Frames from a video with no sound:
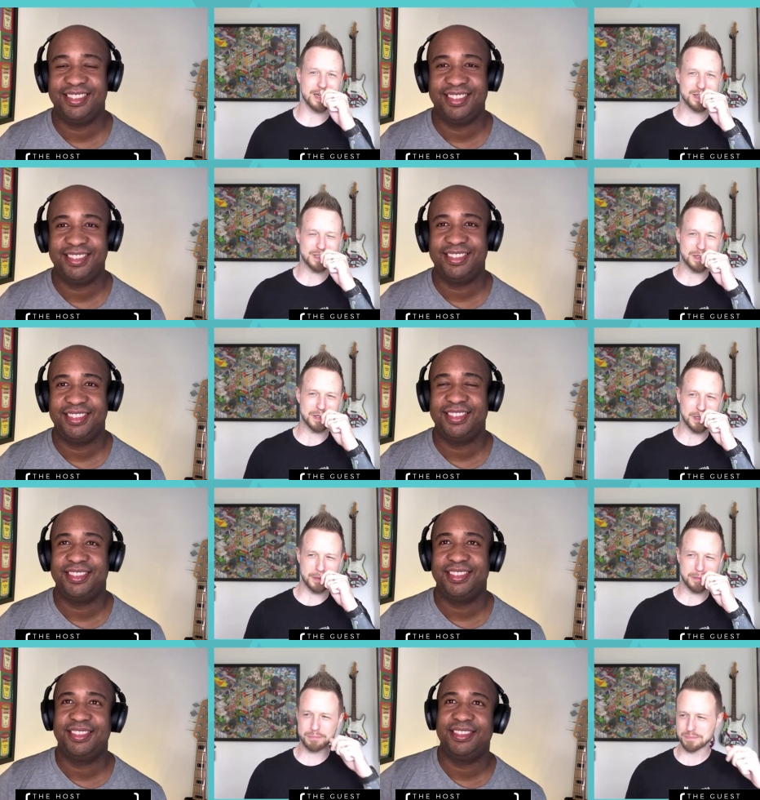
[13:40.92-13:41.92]
Speaker 1: and
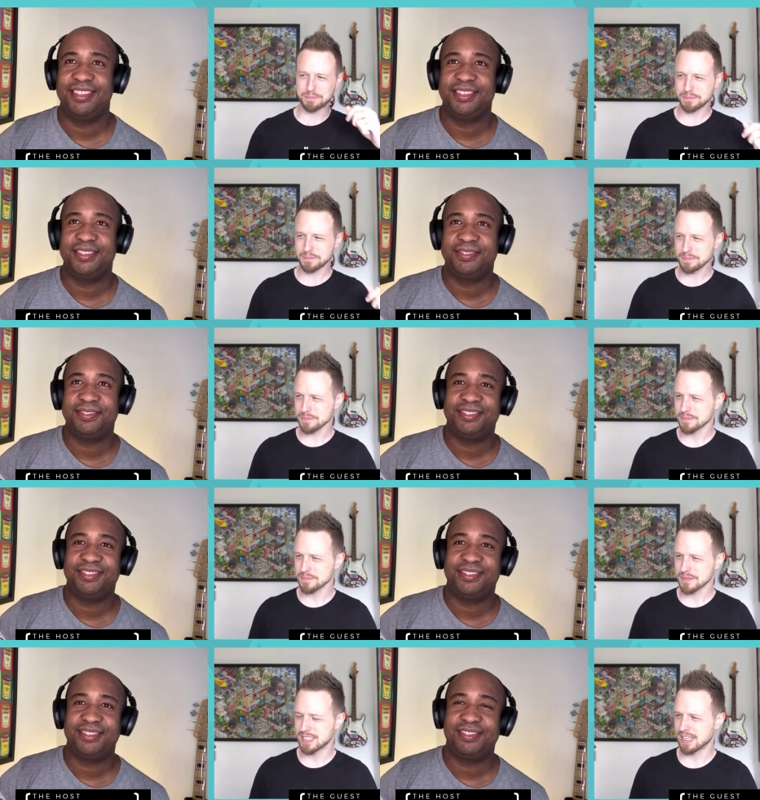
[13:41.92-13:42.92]
um,
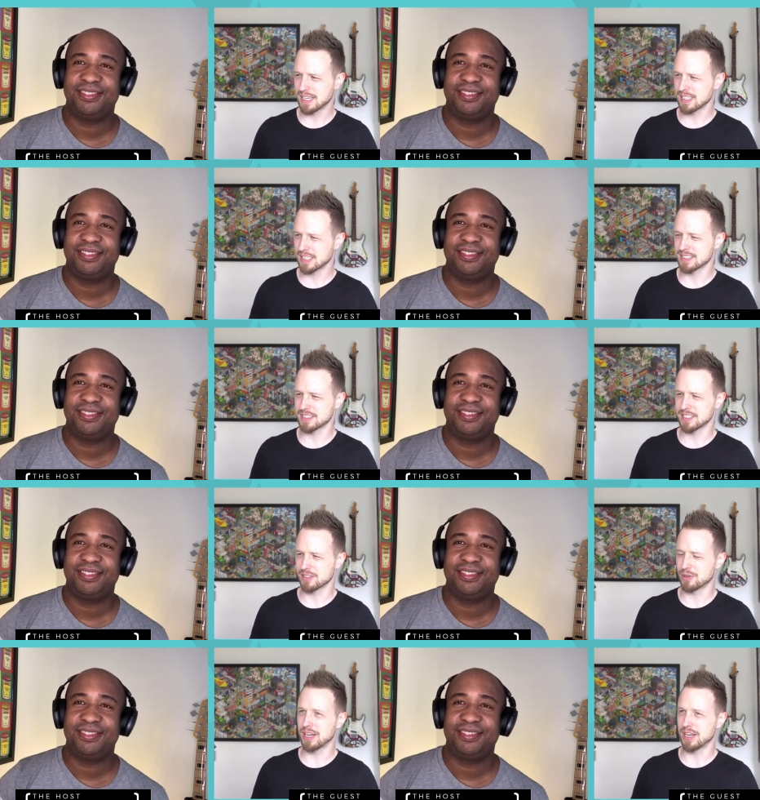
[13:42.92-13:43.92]
I, let's see
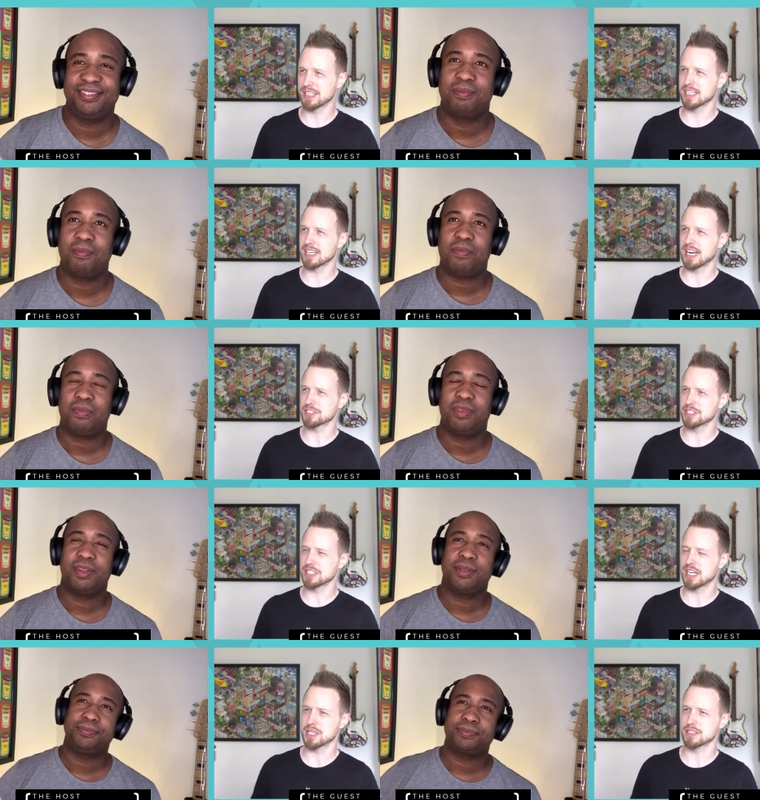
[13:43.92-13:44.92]
the whole. I think it actually
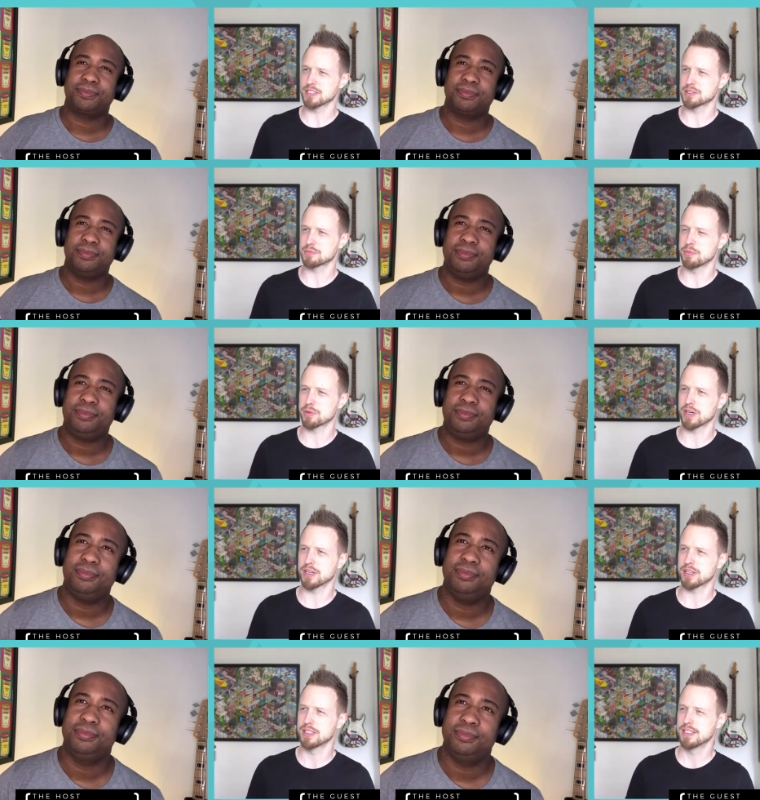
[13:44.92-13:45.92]
came down to this moment
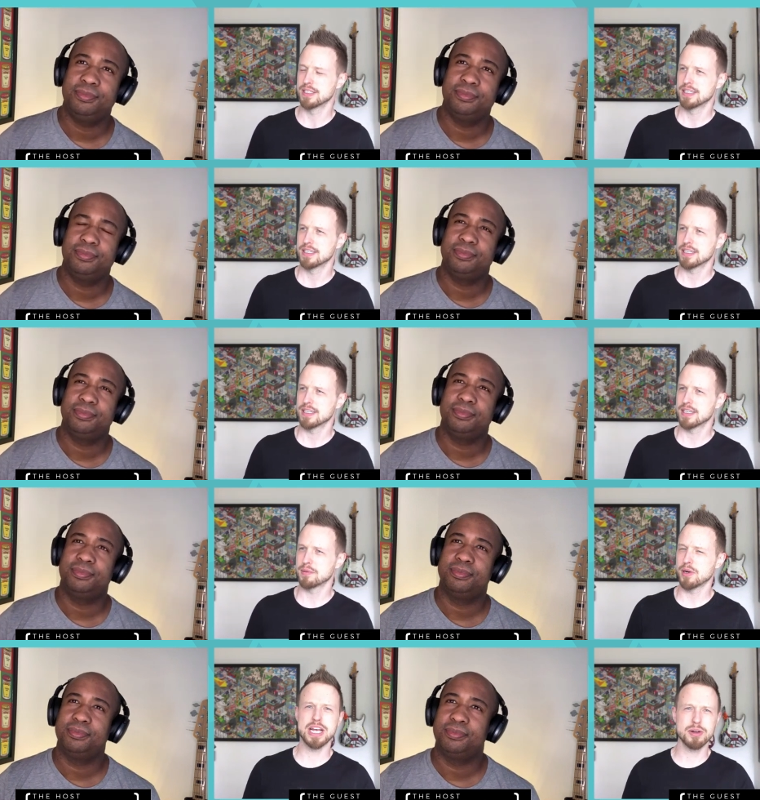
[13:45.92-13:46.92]
where.
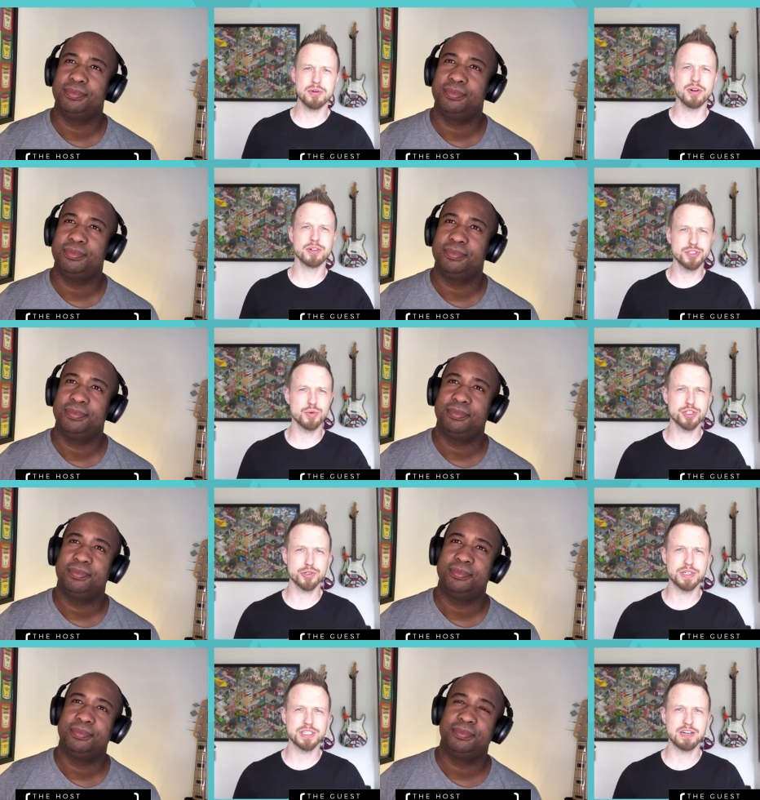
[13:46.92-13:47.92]
Um, oh yeah, they were. Do you want to
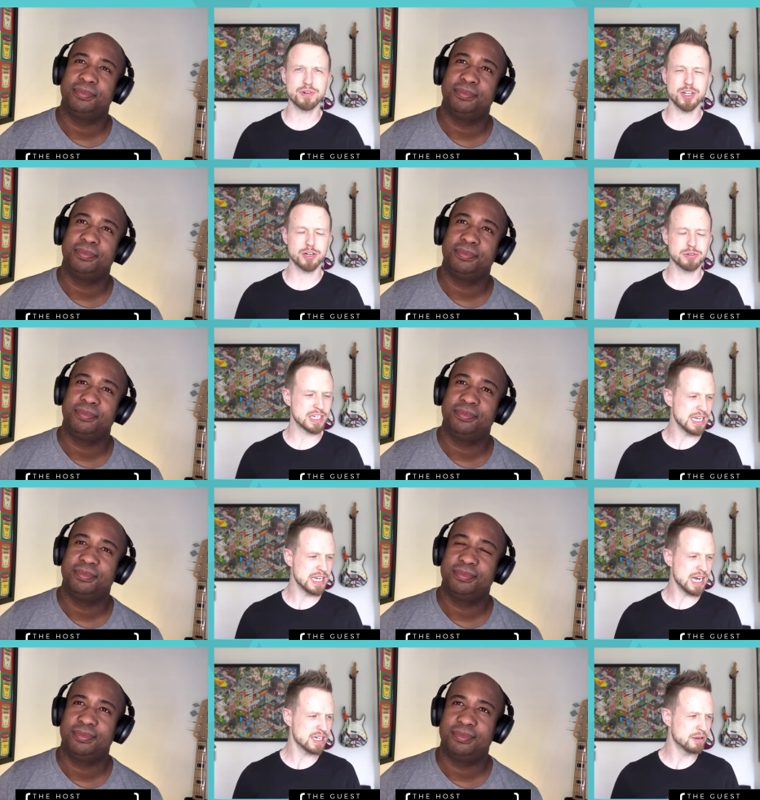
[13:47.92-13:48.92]
join DevRel? And I was like,
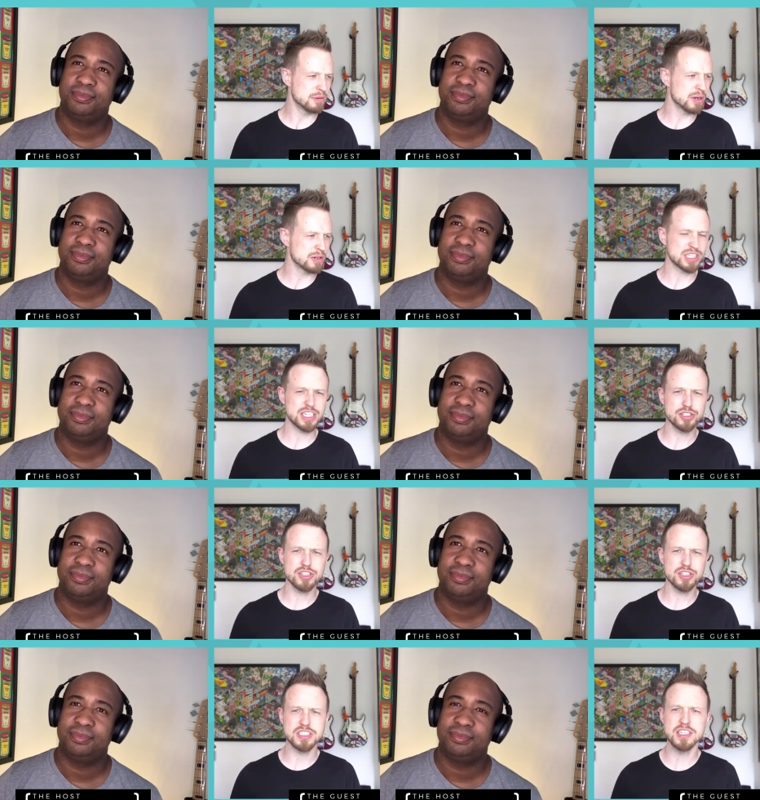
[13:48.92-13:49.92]
yeah. Um, I was like, is
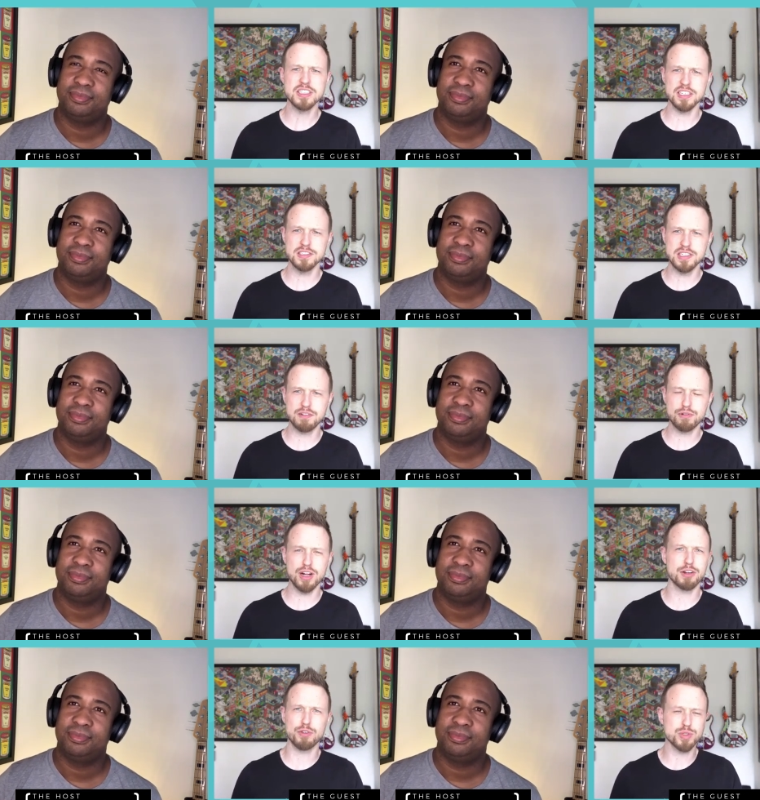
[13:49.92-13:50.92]
there a CSS
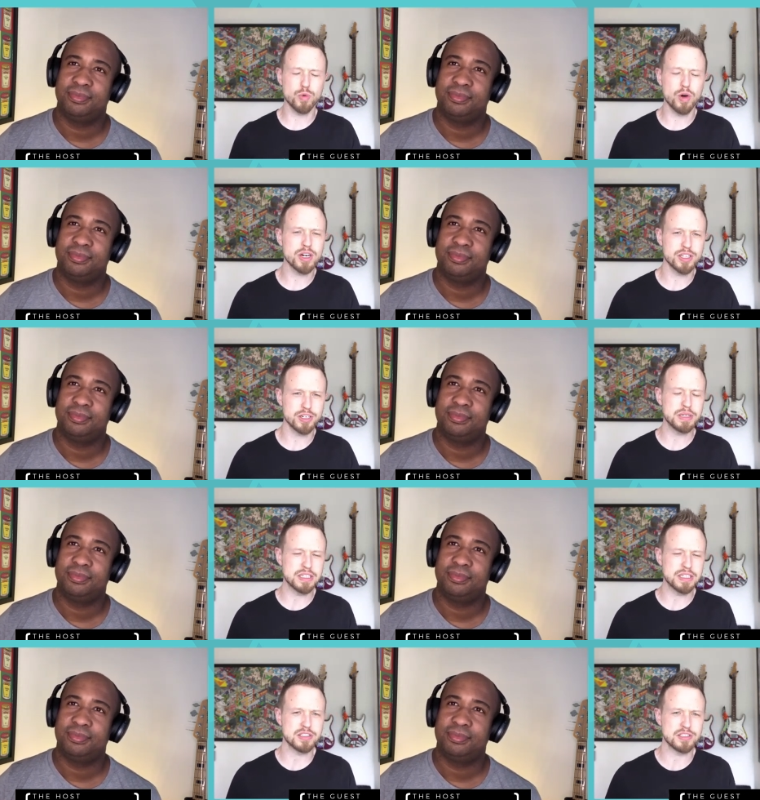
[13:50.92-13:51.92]
DevRel? I've always wanted there to
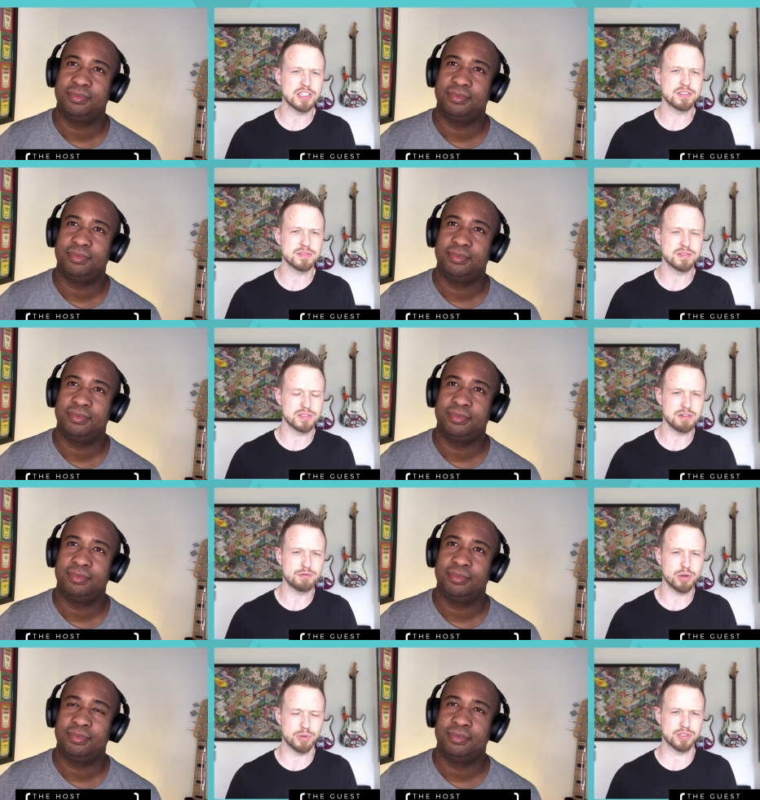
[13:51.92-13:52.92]
be a CSS
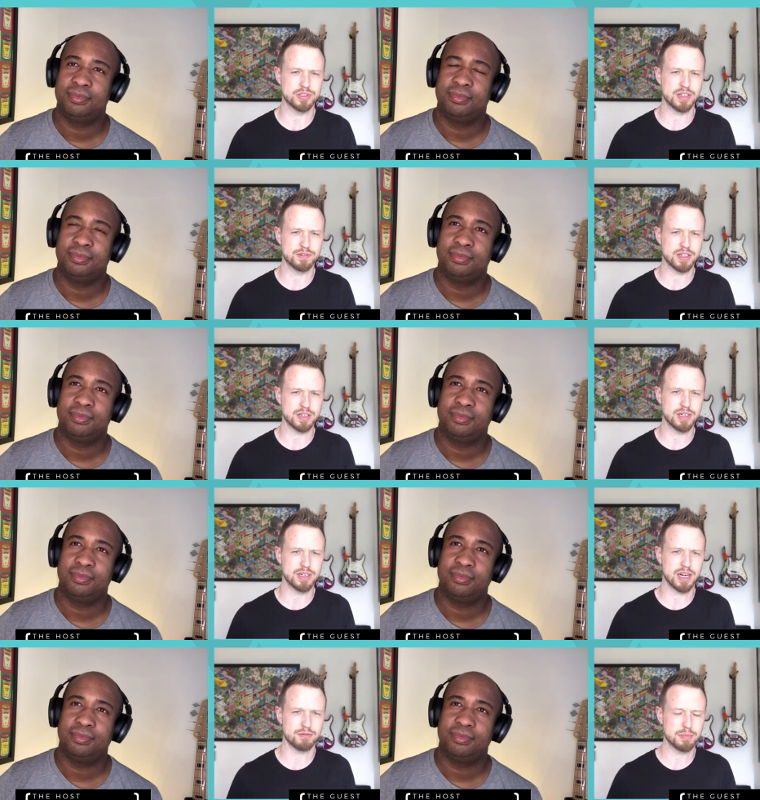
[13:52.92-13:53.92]
DevRel person. I feel like
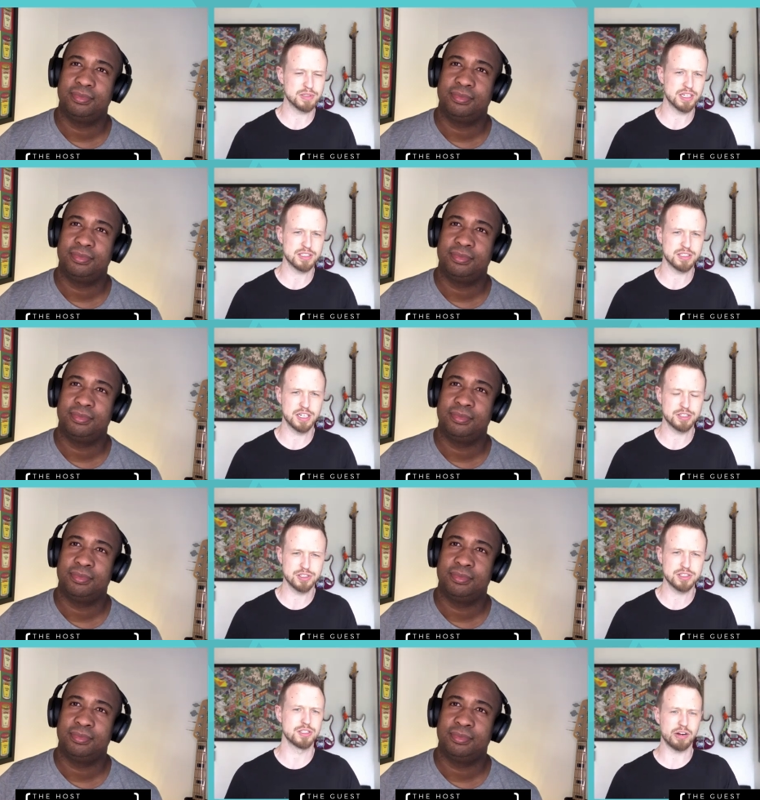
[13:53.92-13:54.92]
we have
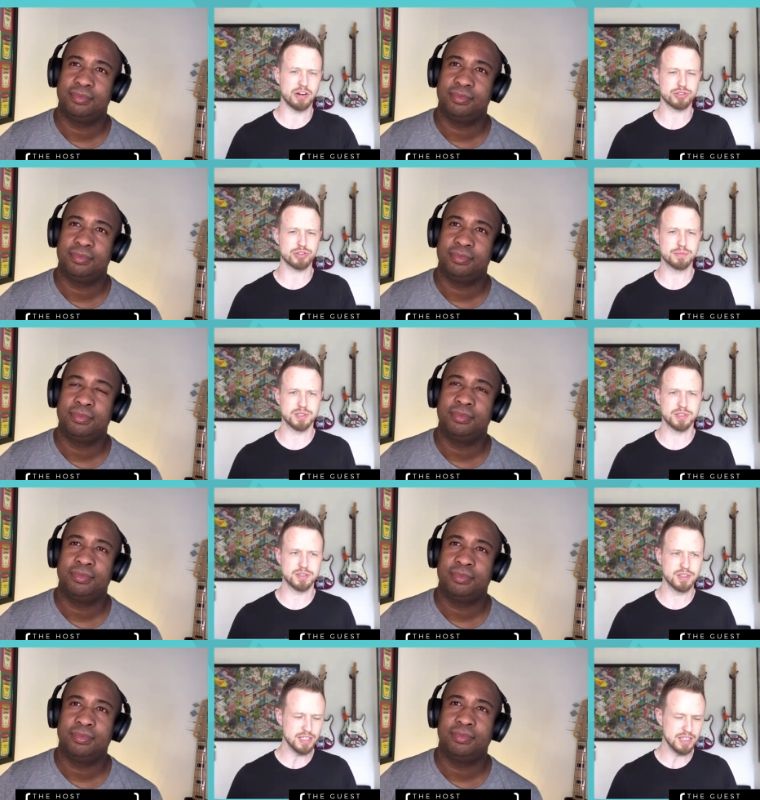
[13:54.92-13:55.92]
representation in JavaScript and